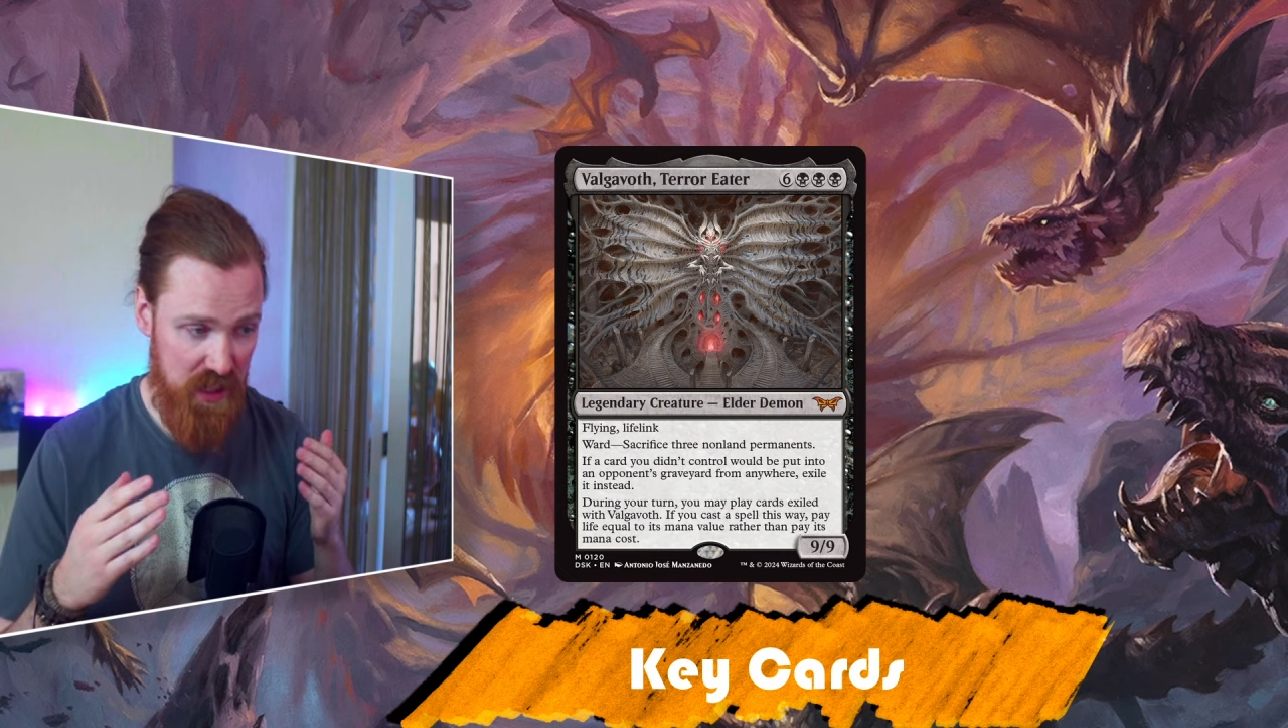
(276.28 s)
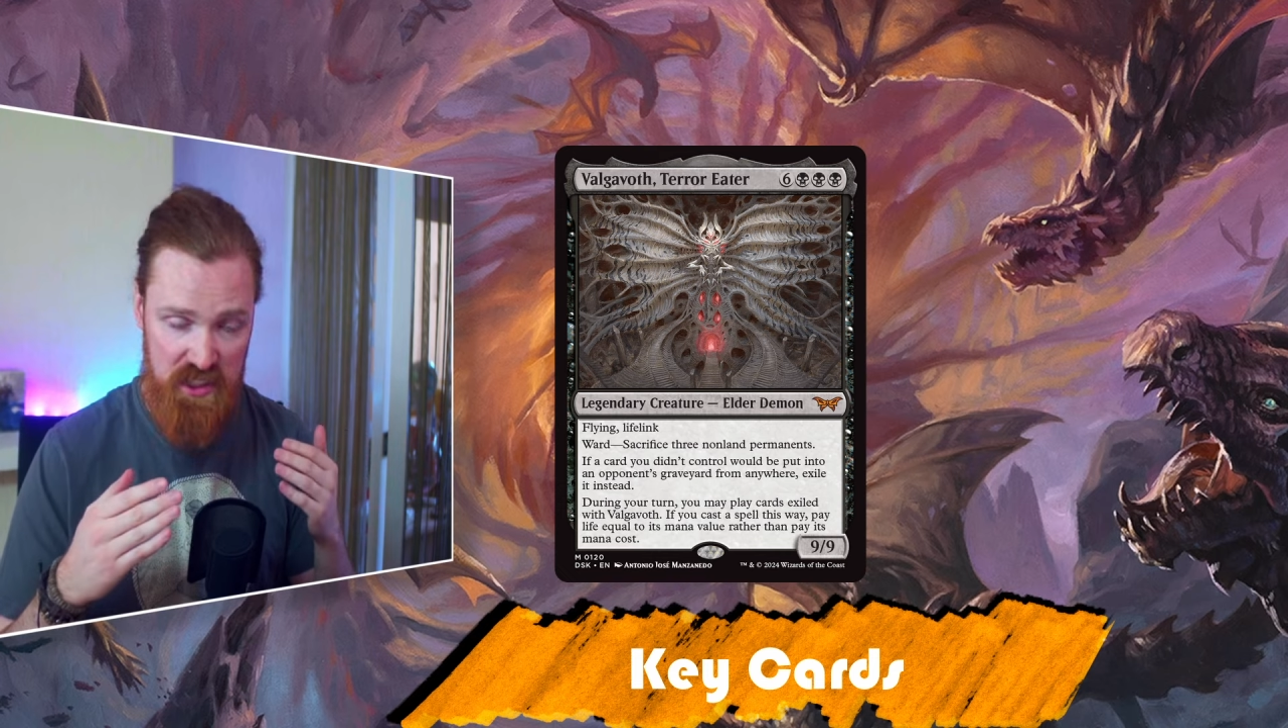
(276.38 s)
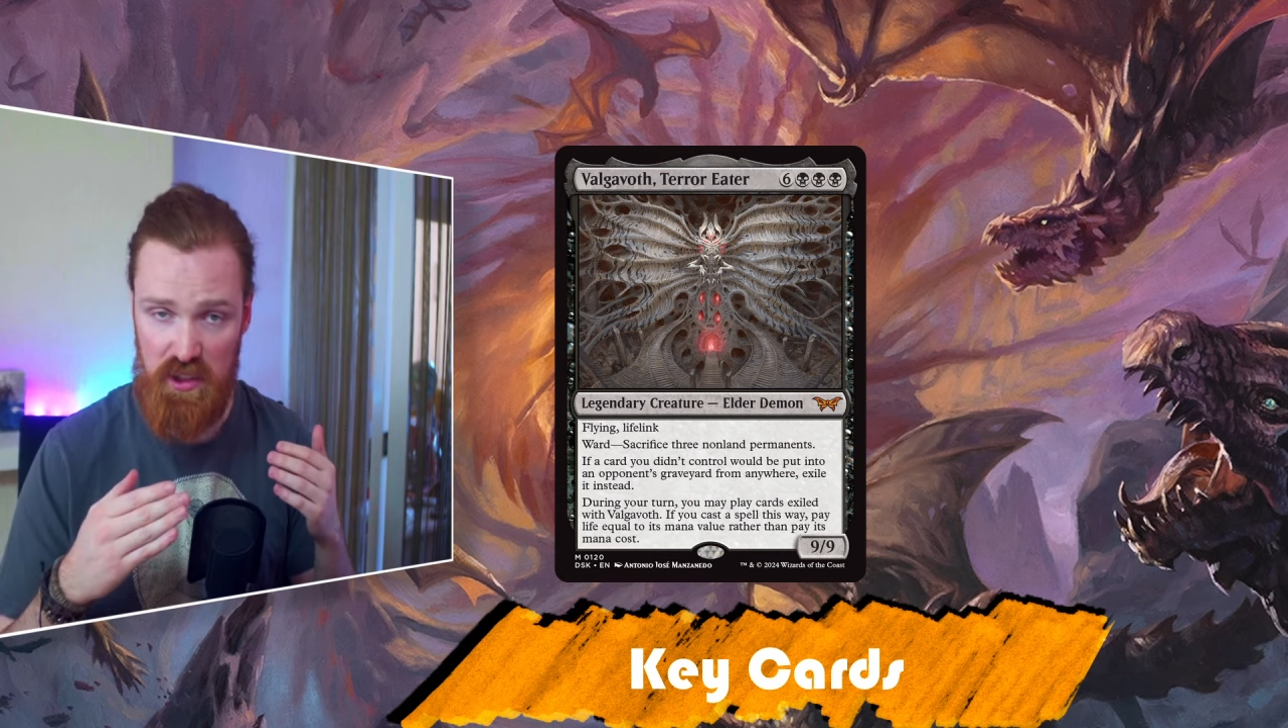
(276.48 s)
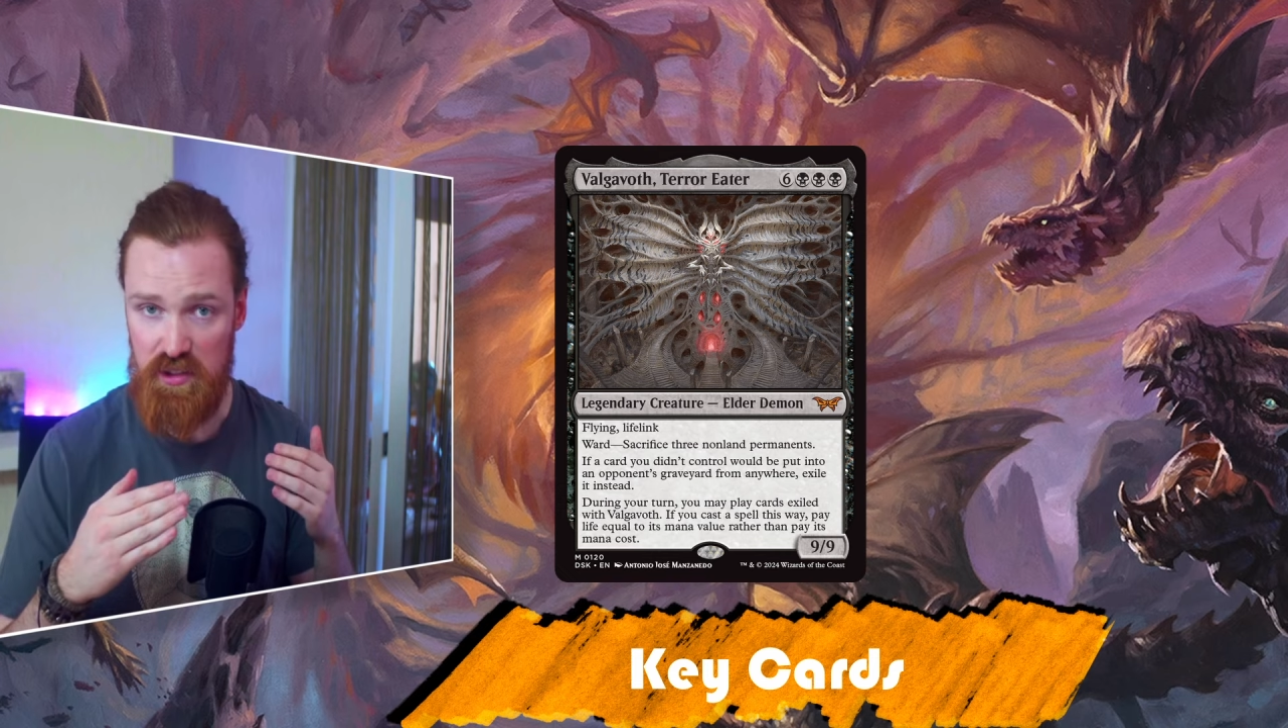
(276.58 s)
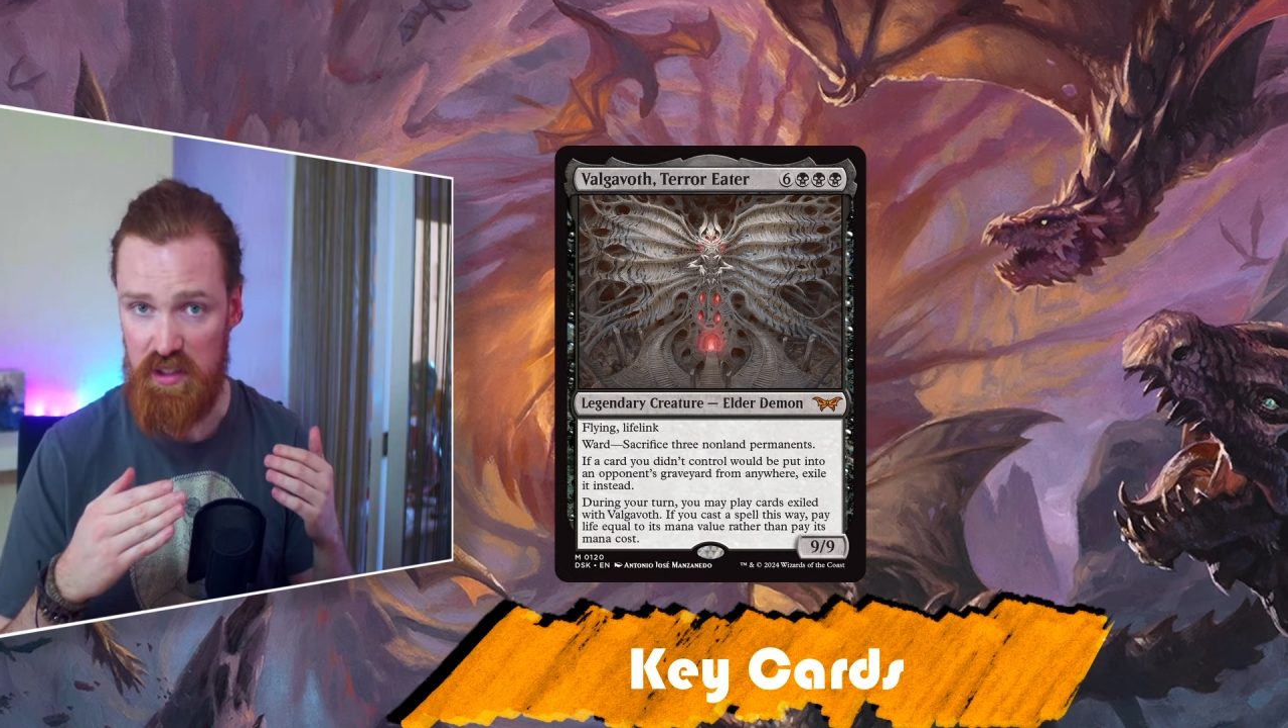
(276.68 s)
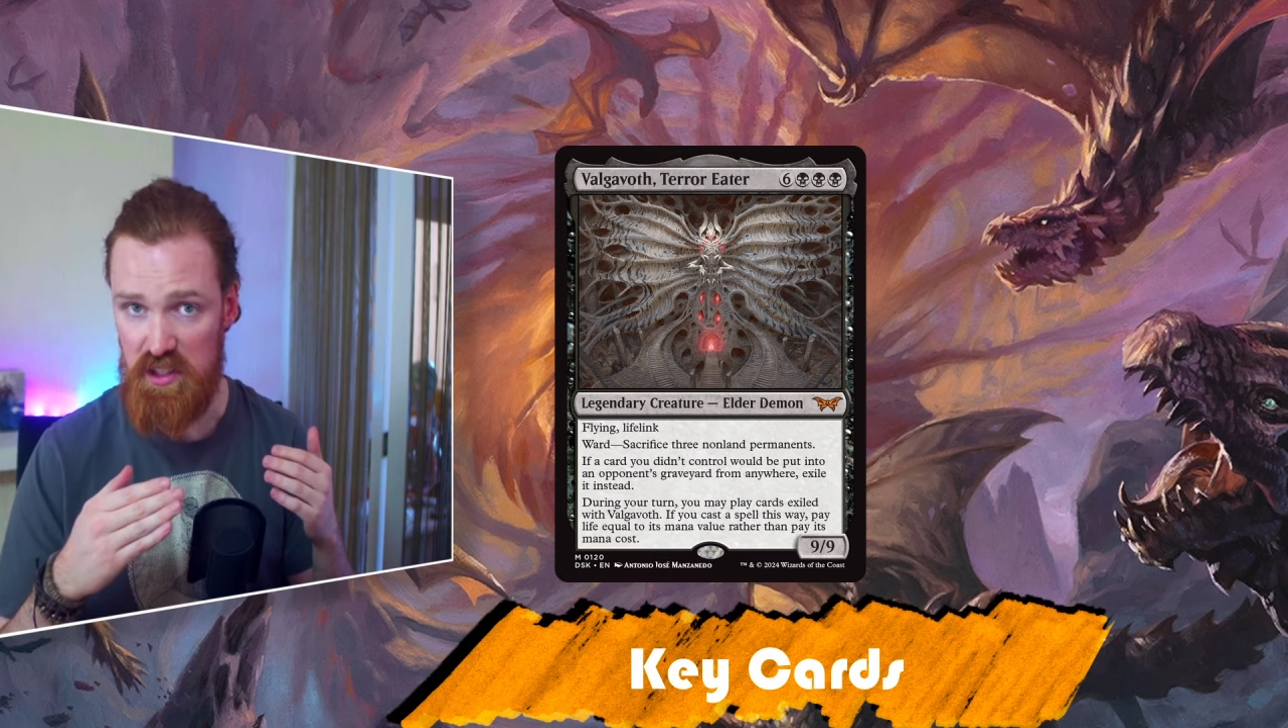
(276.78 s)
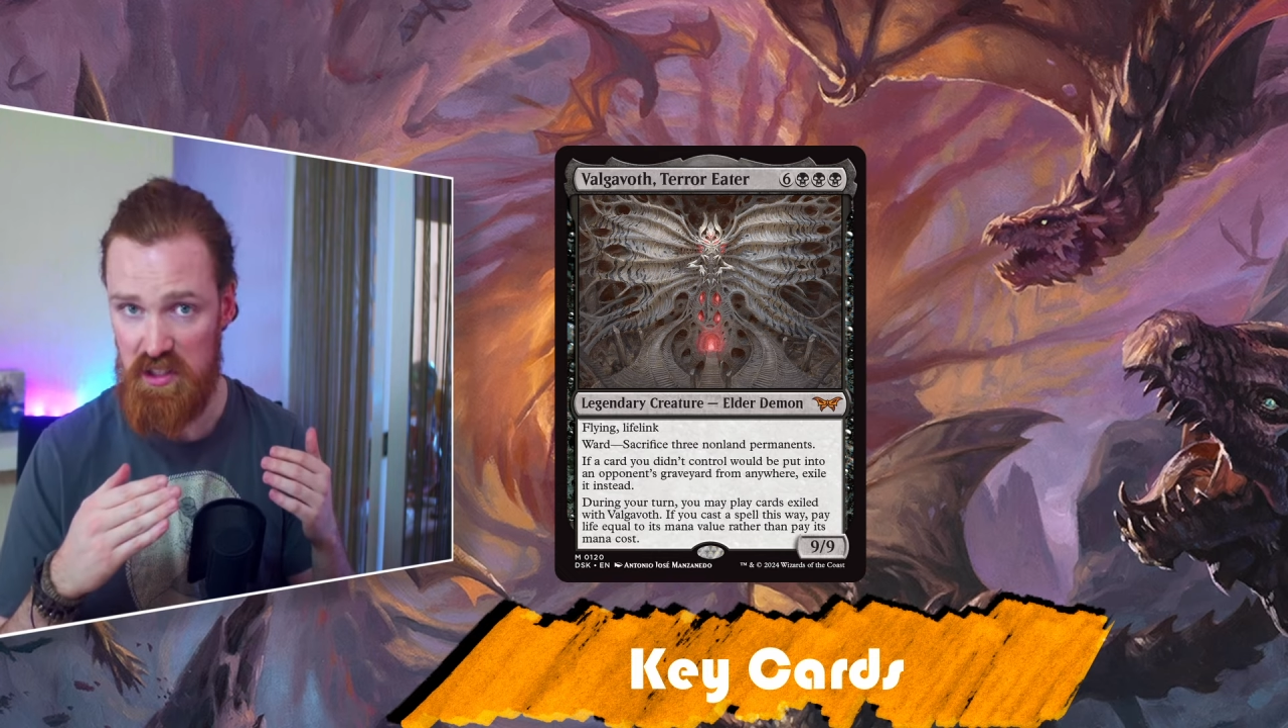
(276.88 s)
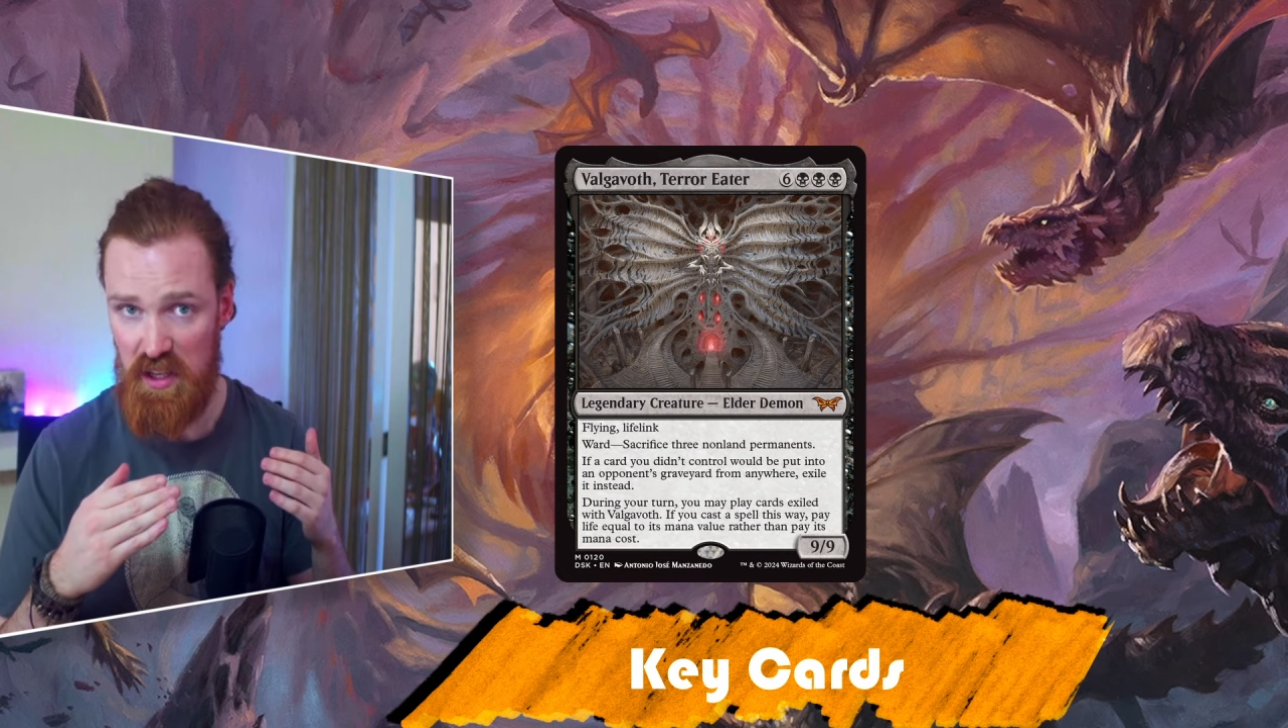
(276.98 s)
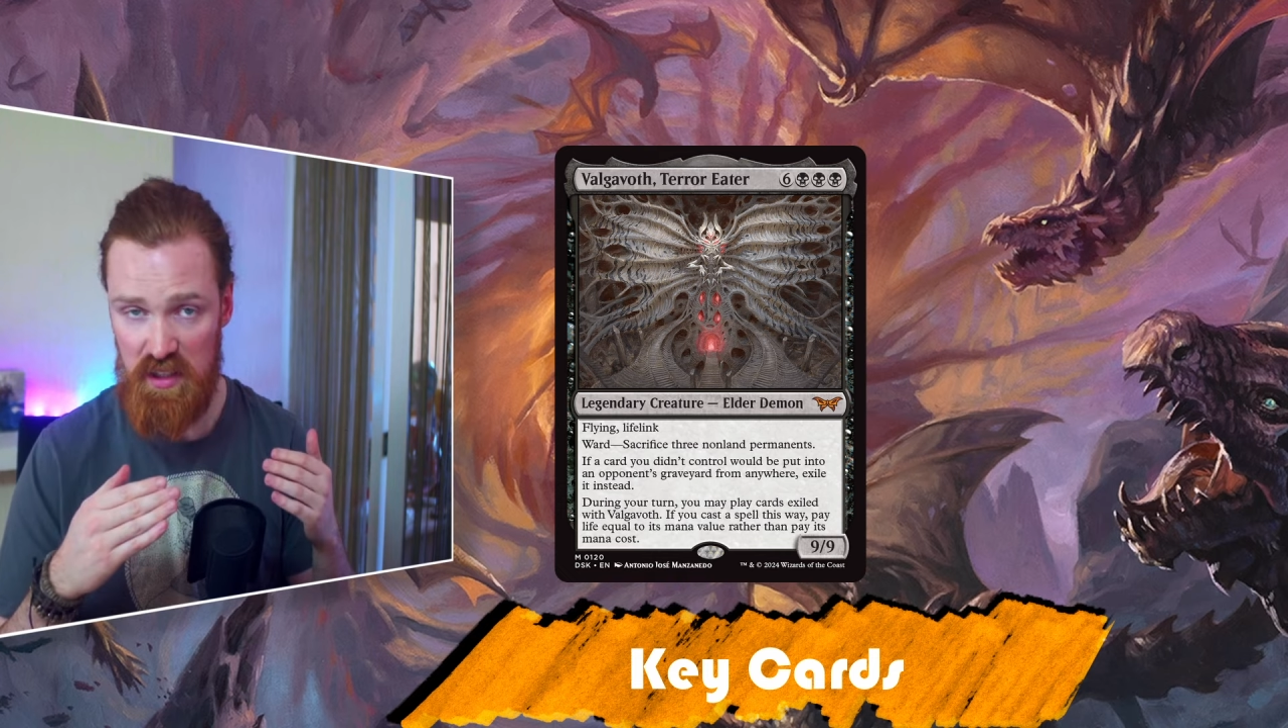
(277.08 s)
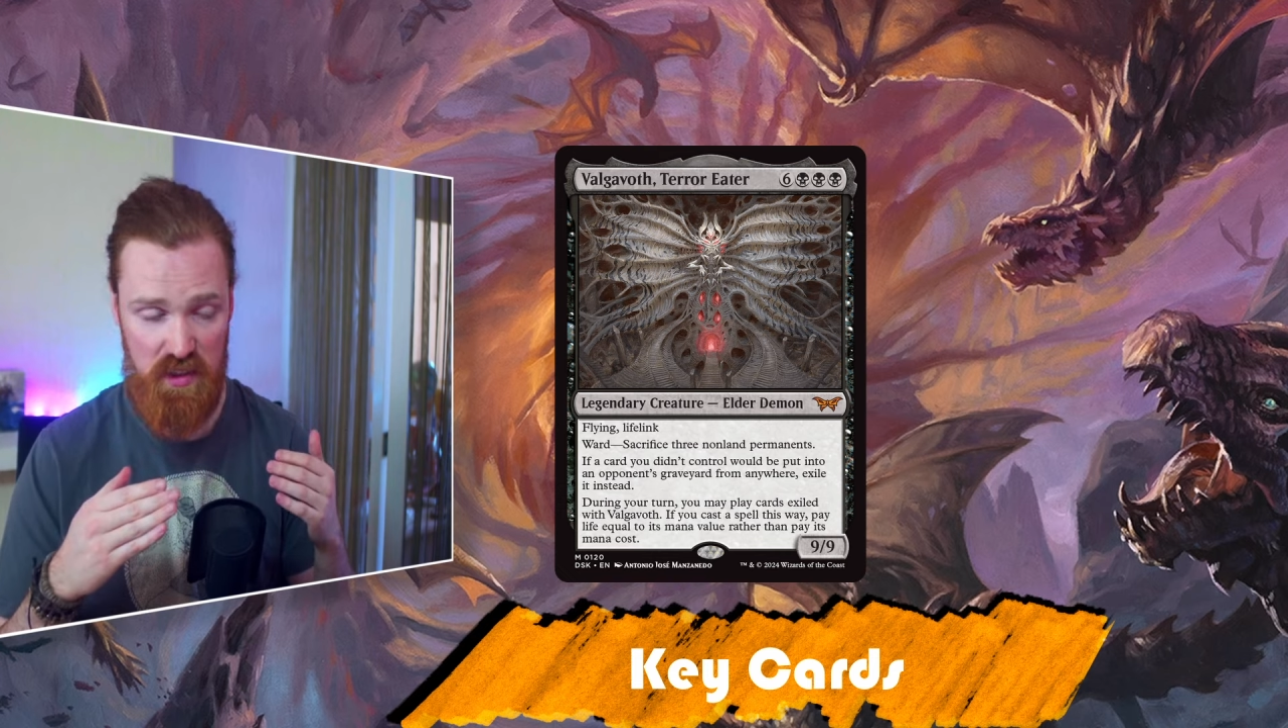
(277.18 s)
exile it
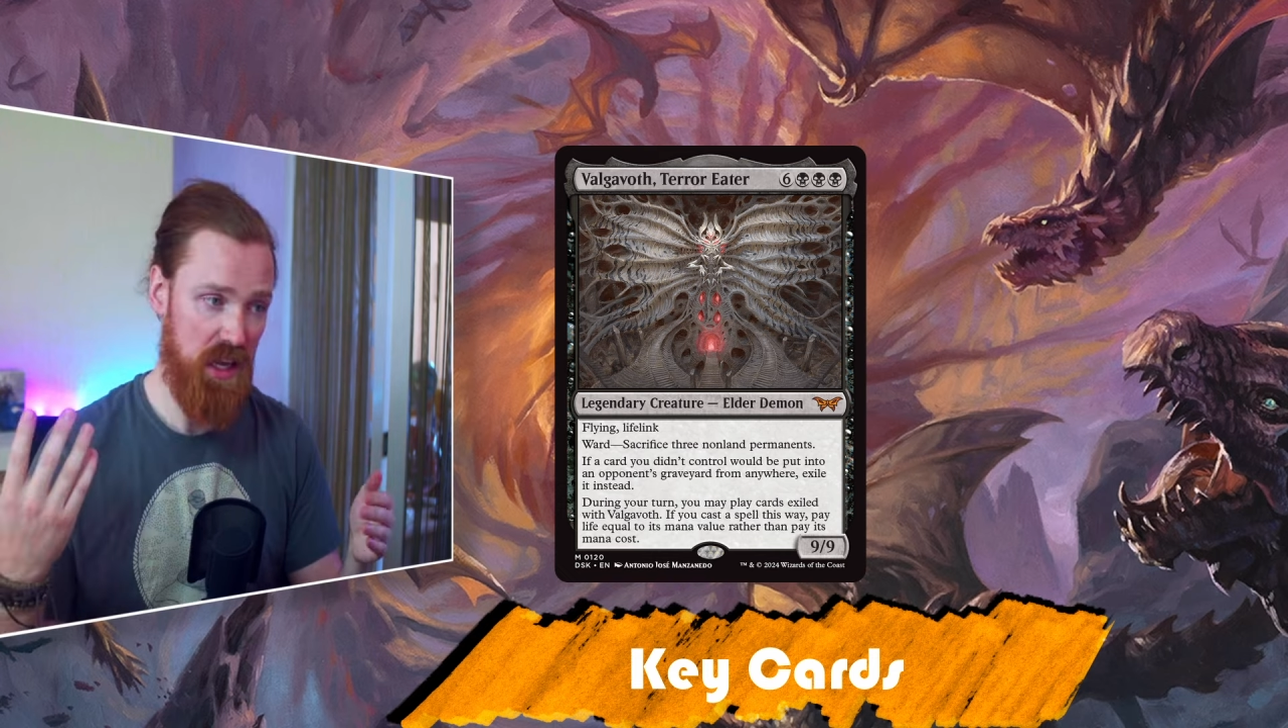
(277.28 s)
instead,